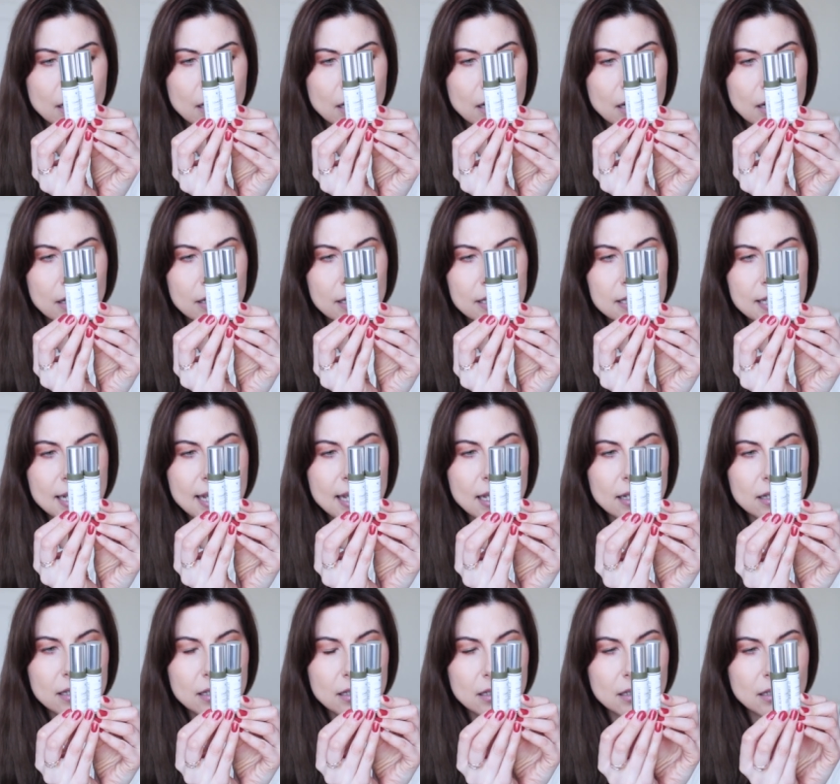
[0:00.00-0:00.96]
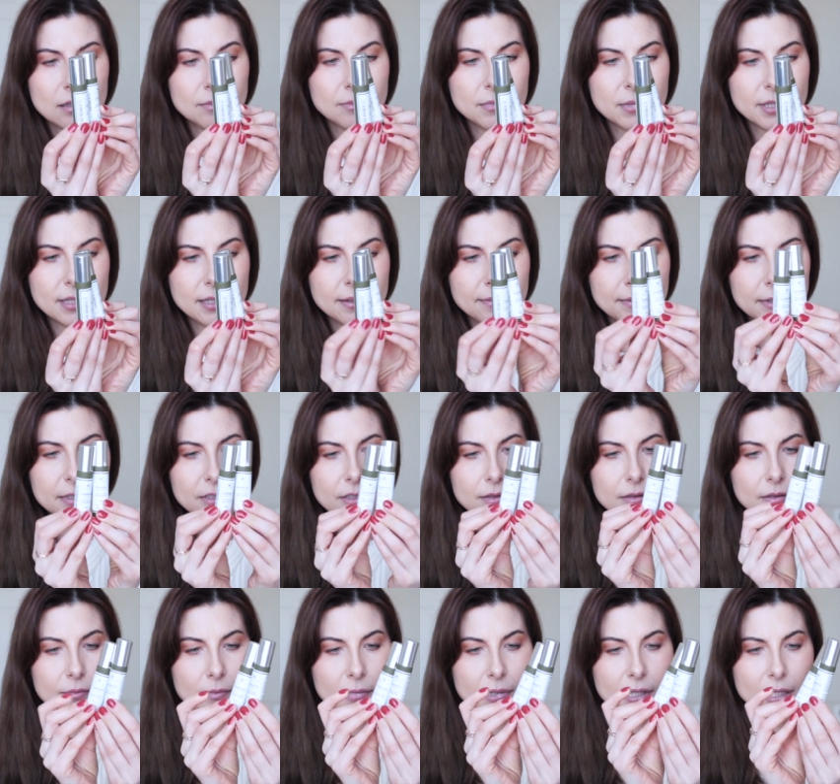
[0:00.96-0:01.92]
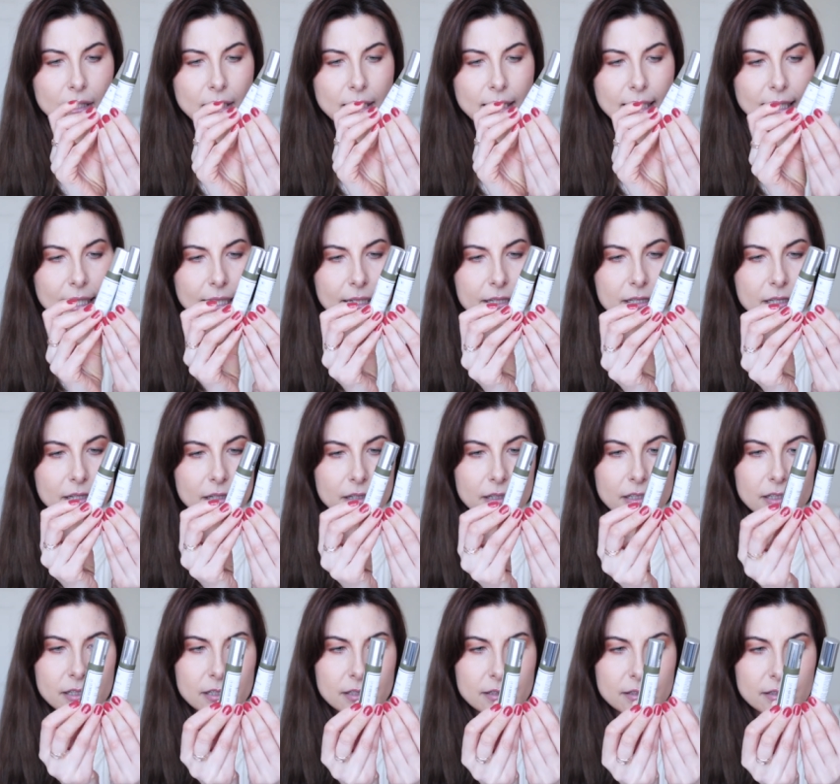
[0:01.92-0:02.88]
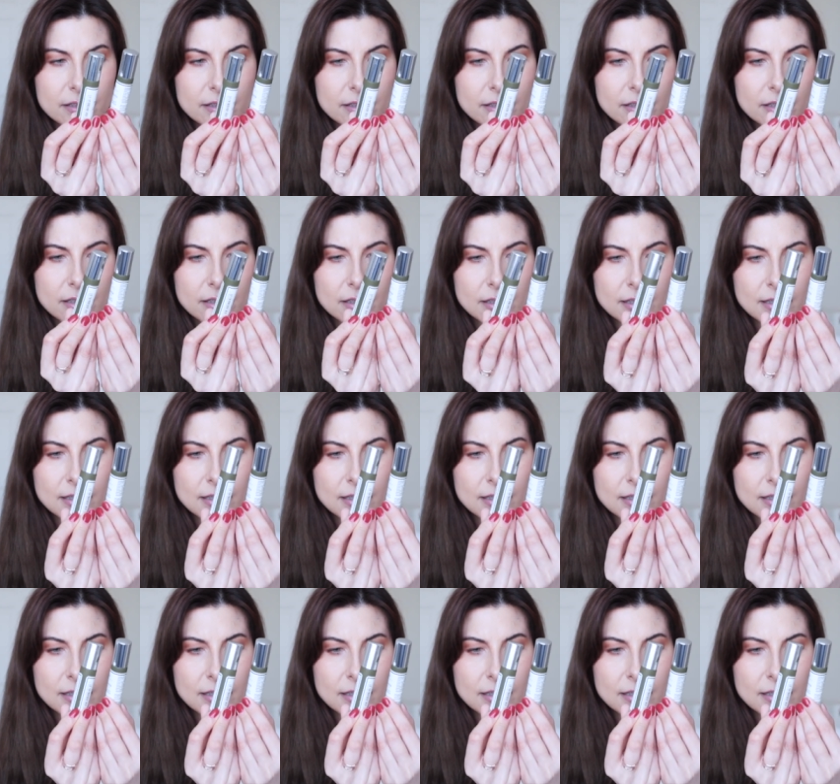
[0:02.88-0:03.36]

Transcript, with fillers: Are they ten milliliters?